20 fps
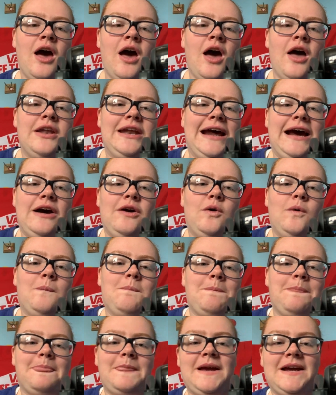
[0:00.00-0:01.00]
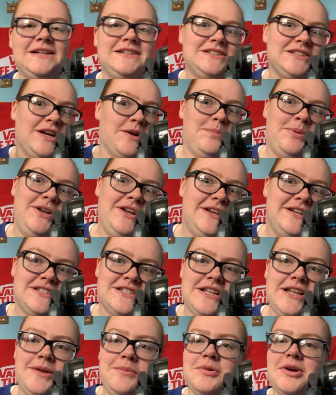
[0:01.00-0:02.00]
Now, I just got to put a
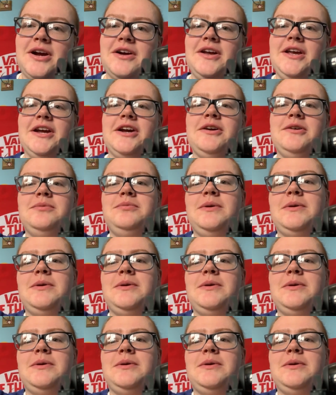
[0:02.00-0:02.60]
disclaimer out here.